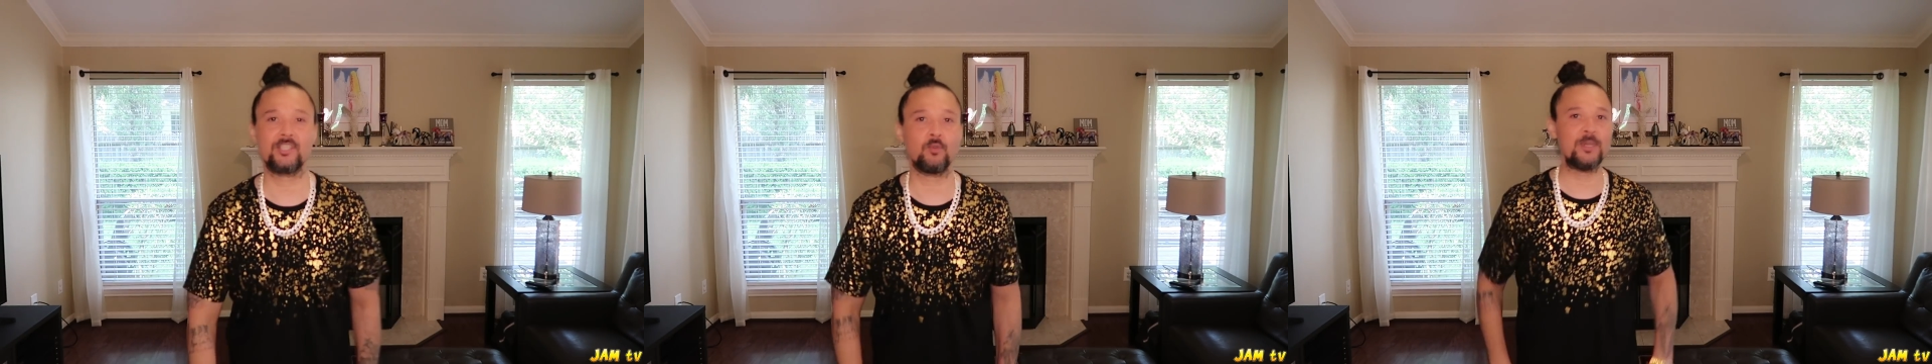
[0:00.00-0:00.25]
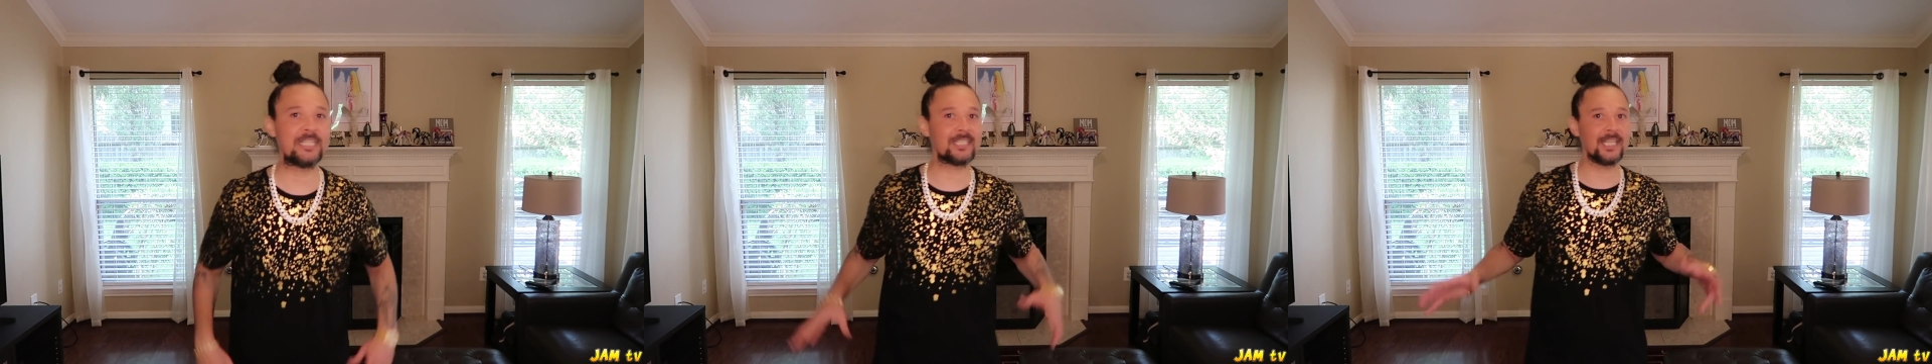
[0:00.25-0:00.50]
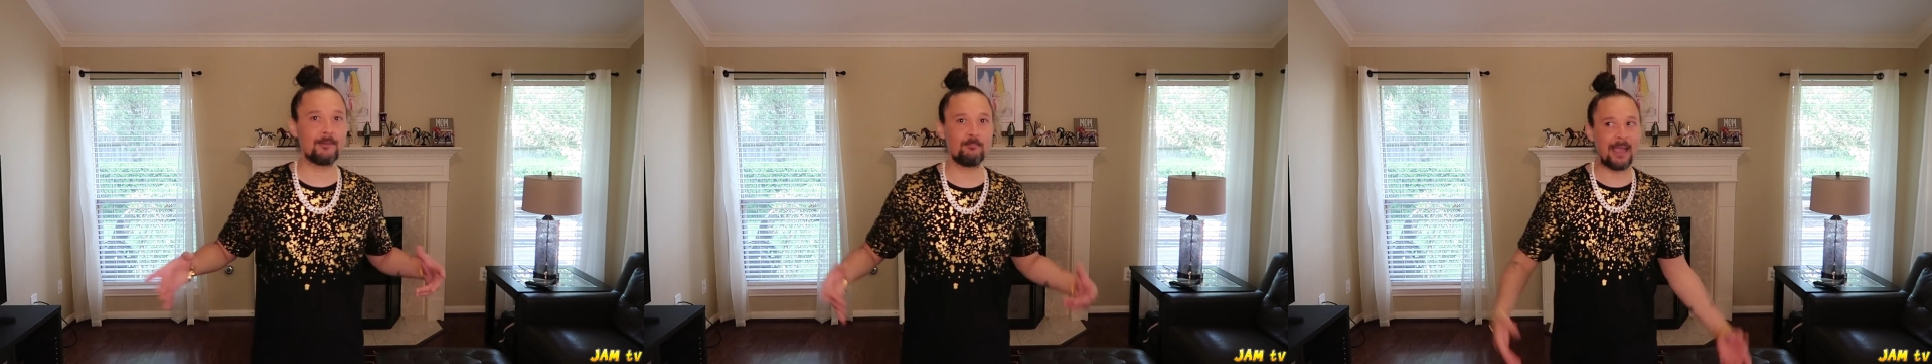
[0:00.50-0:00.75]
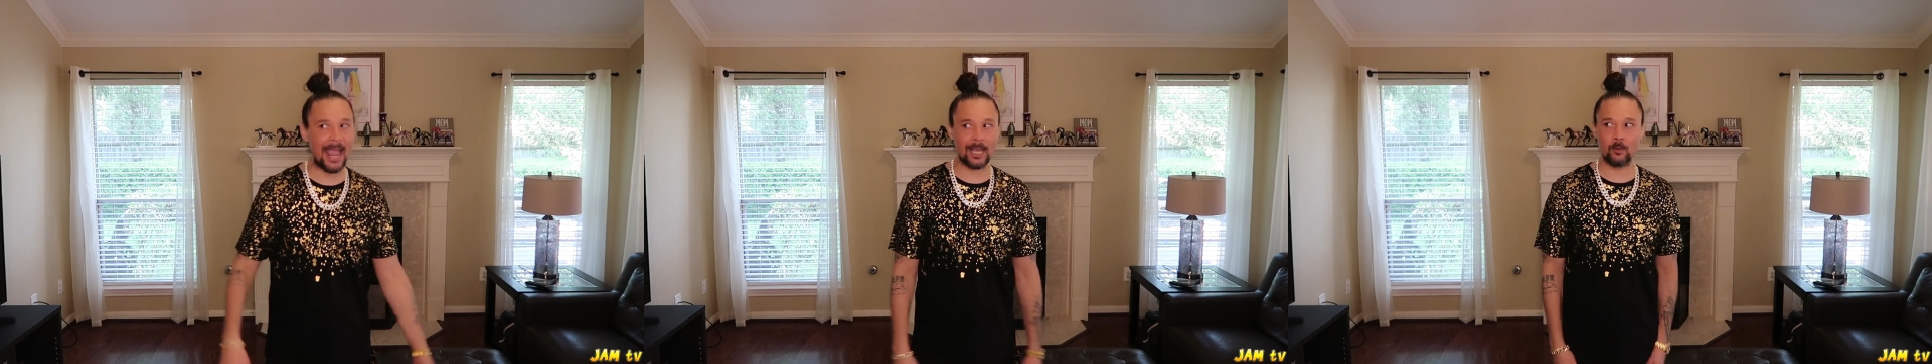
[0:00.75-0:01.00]
So we
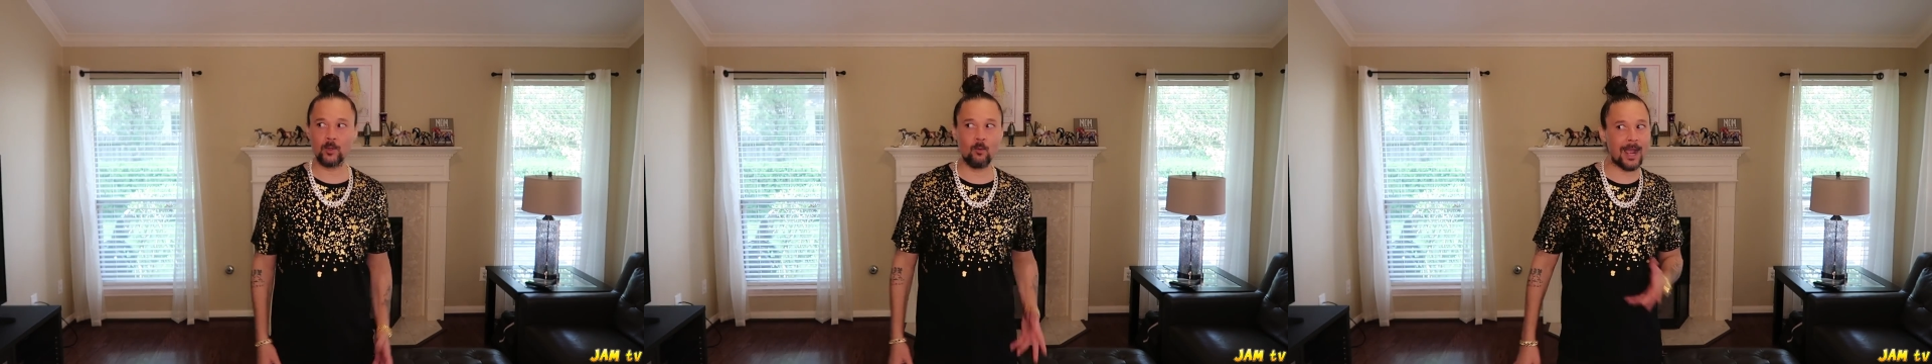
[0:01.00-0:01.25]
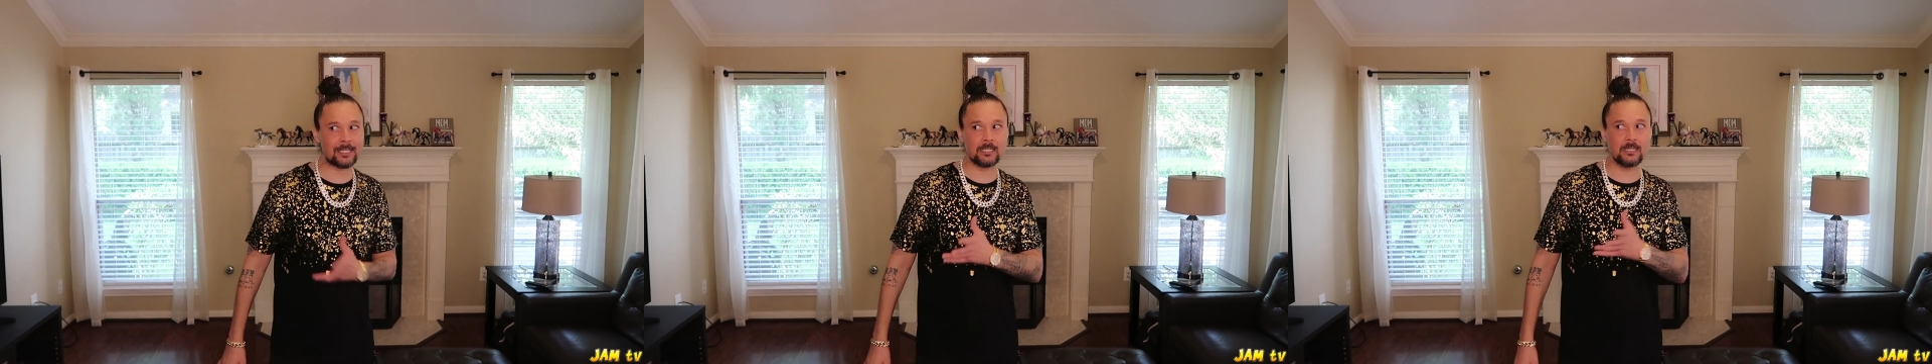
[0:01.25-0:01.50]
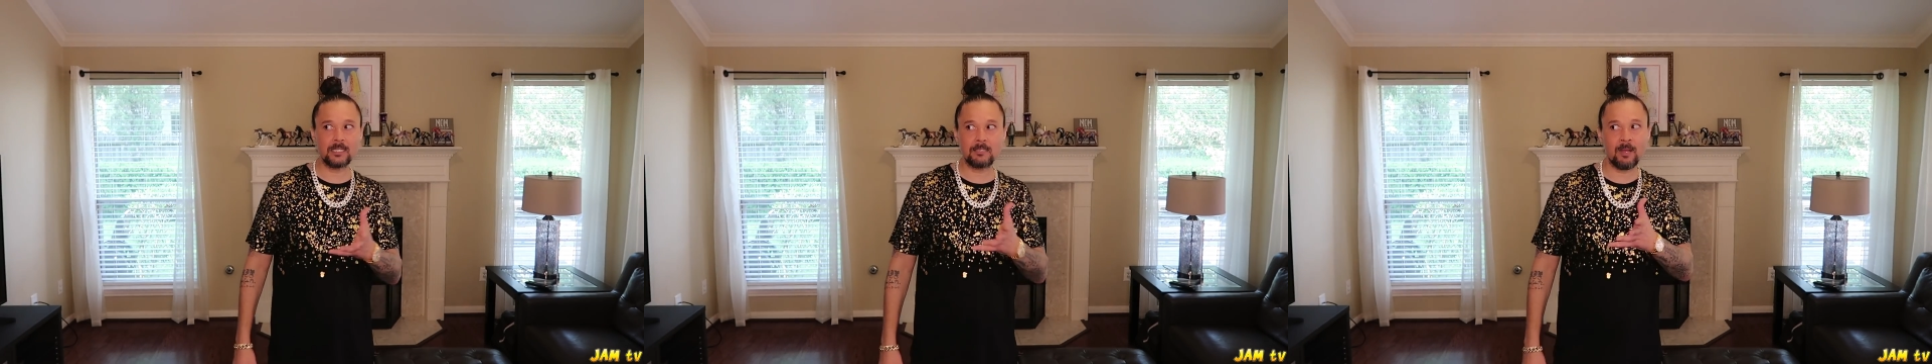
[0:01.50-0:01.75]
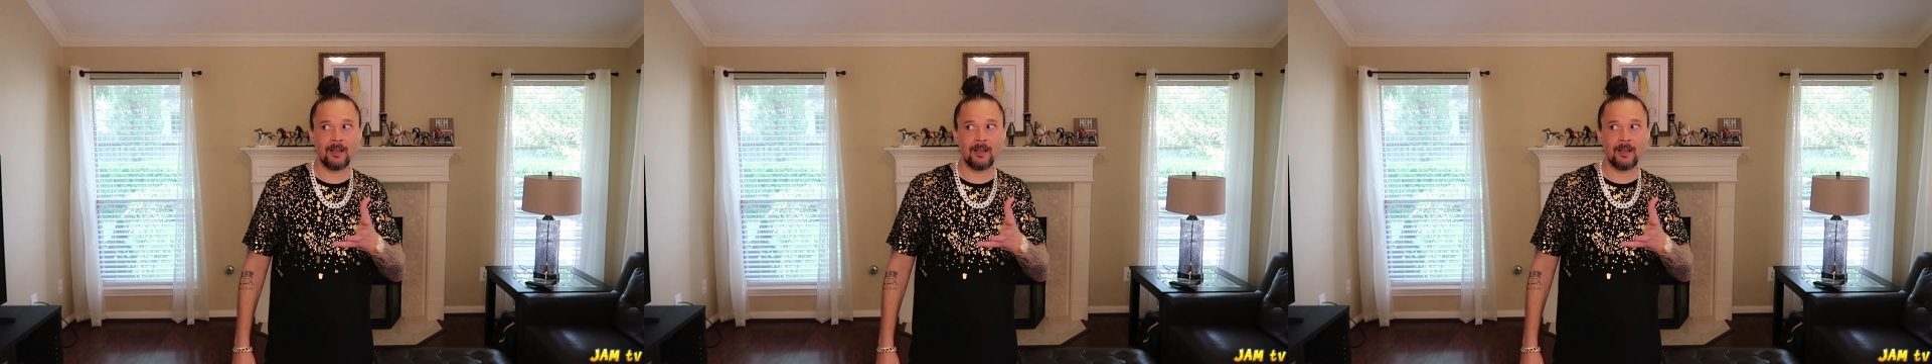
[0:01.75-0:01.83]
sitting back and we watching these